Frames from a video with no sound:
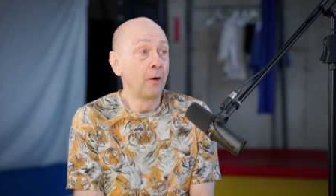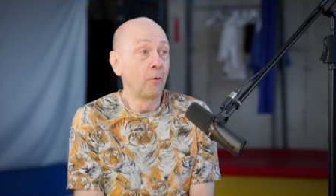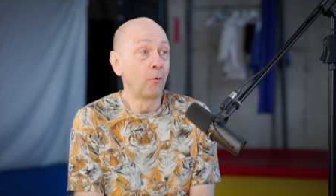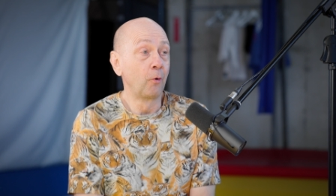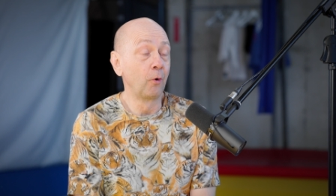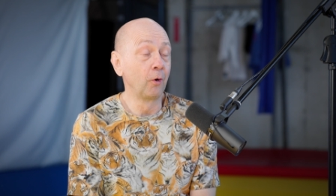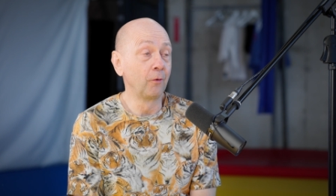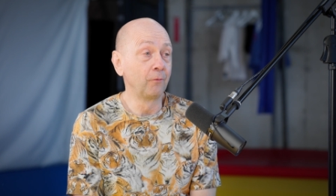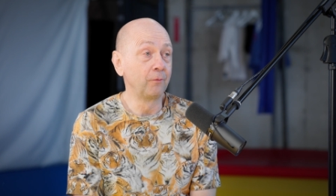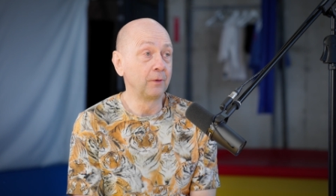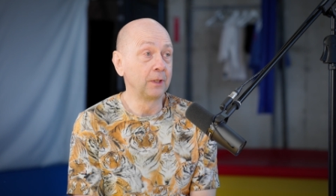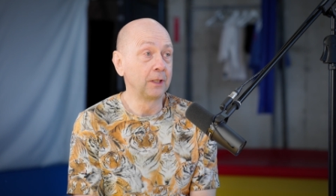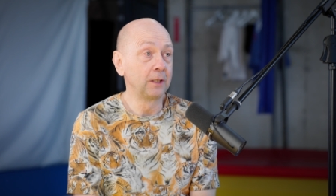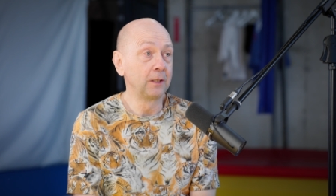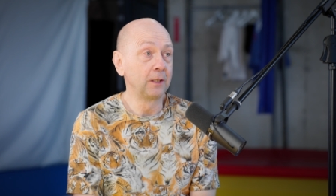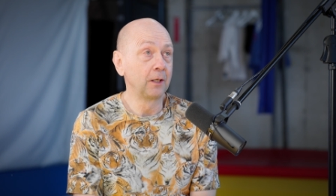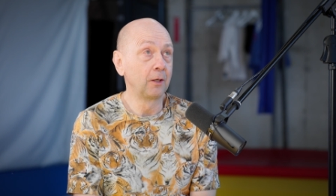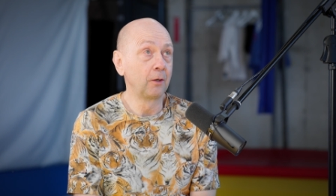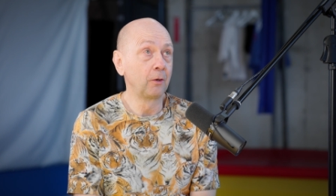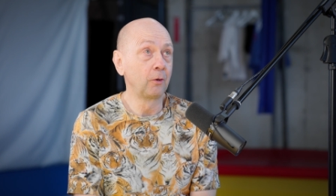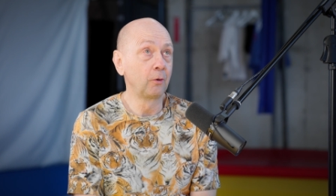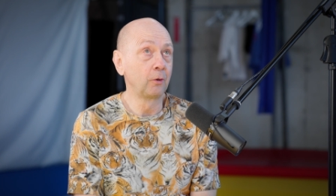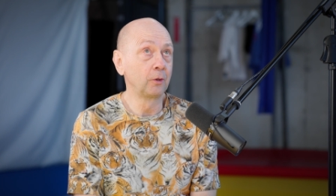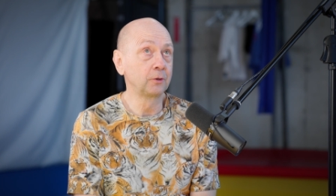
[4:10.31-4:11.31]

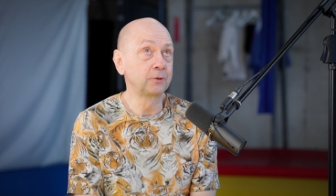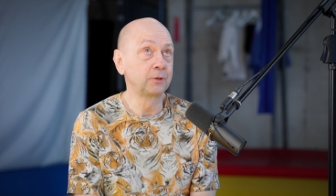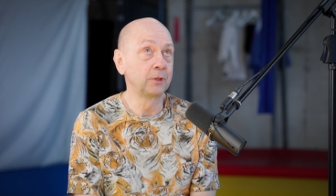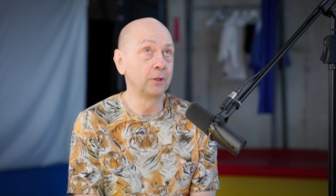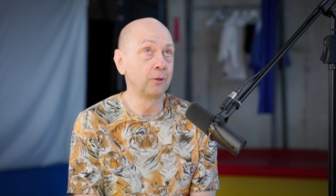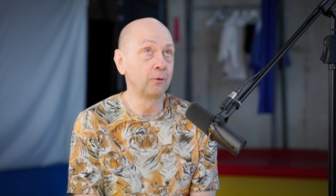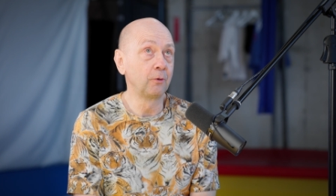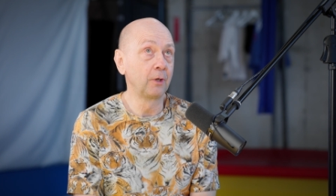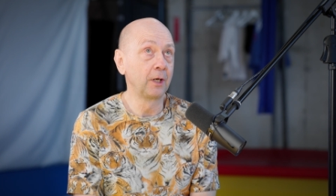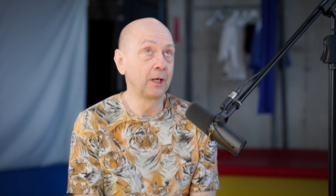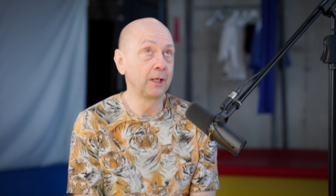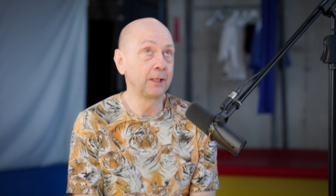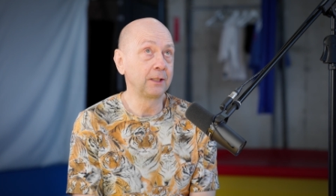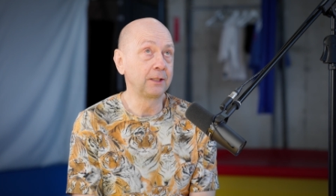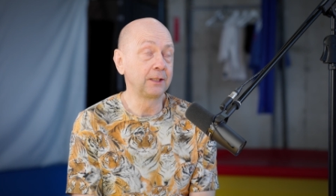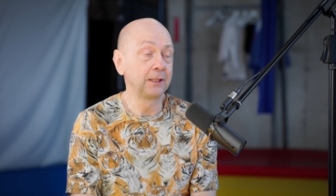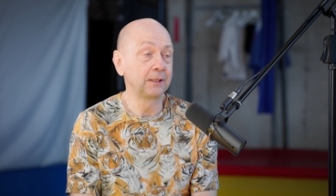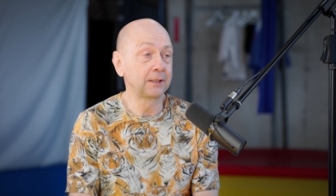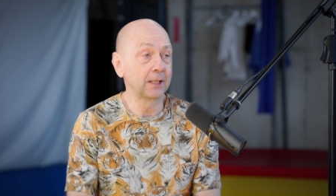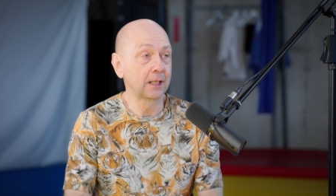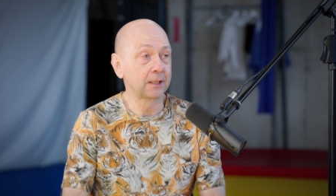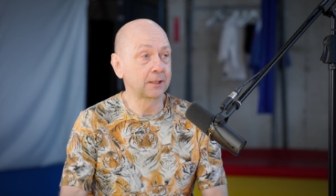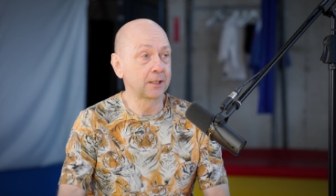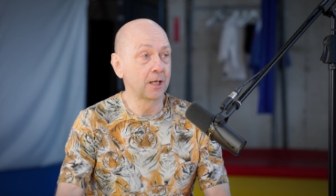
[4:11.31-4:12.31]
also I
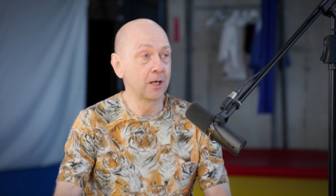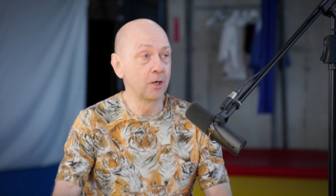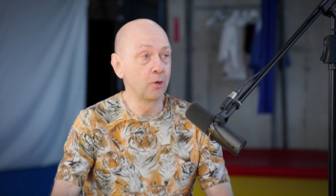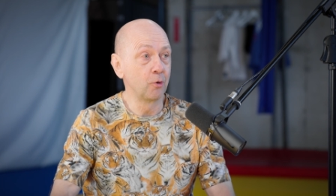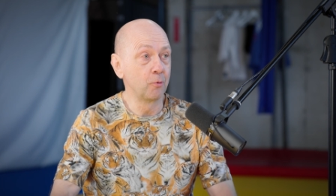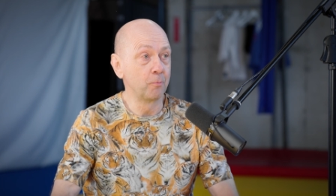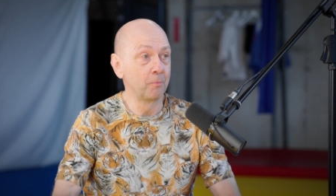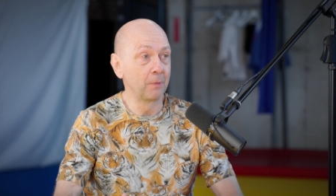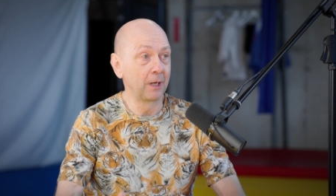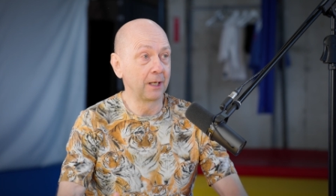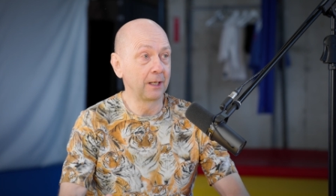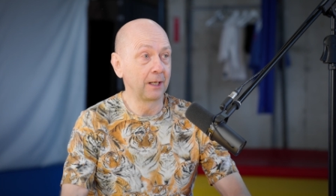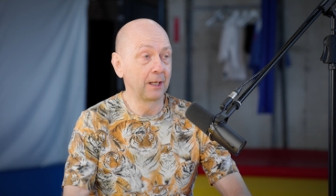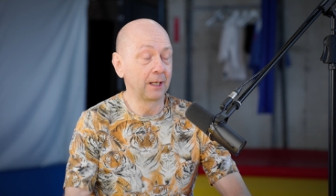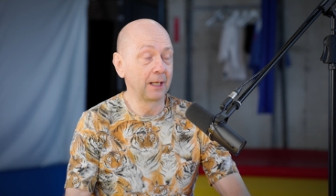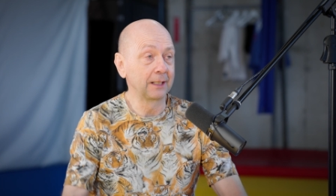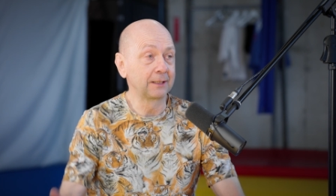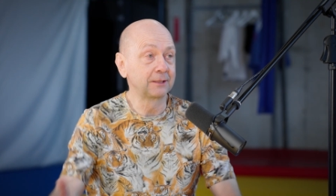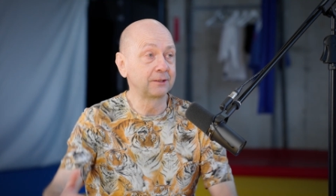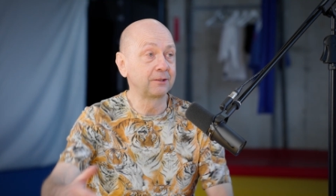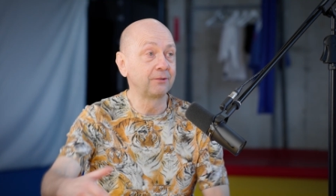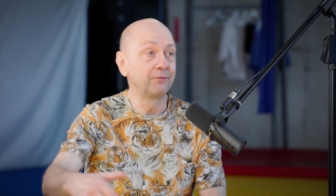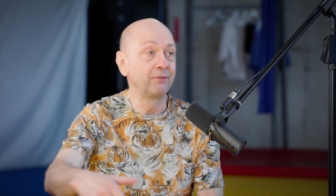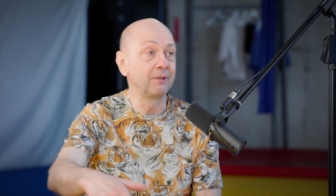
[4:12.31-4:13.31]
did at home uh,
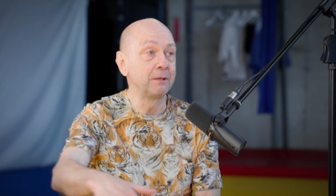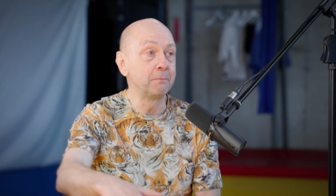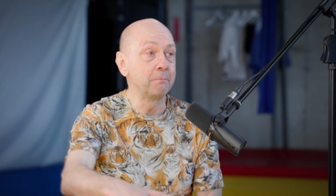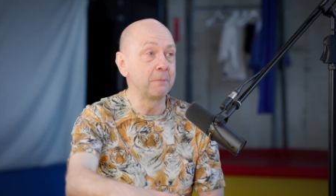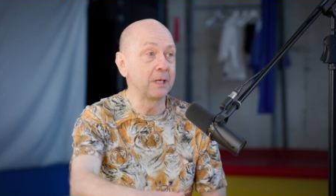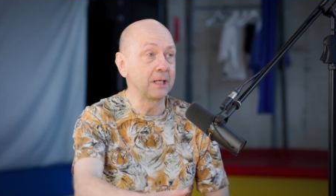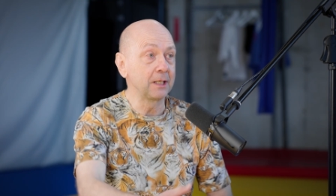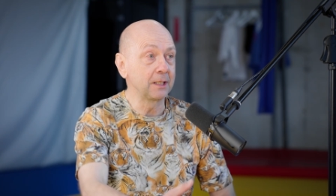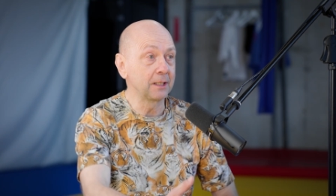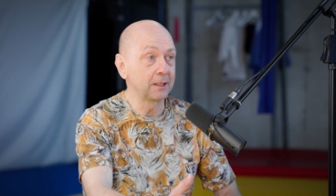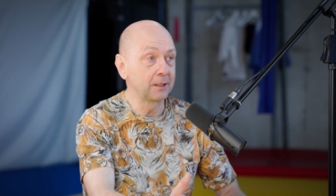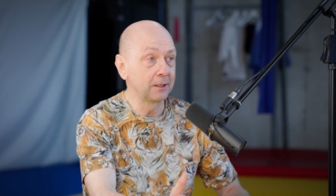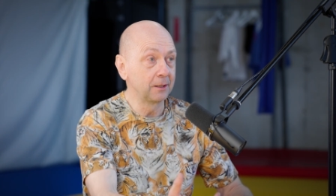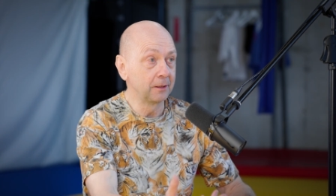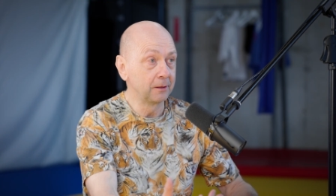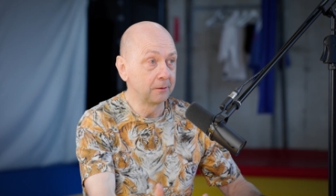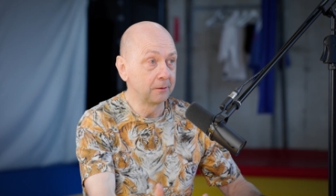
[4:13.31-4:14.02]
like swimming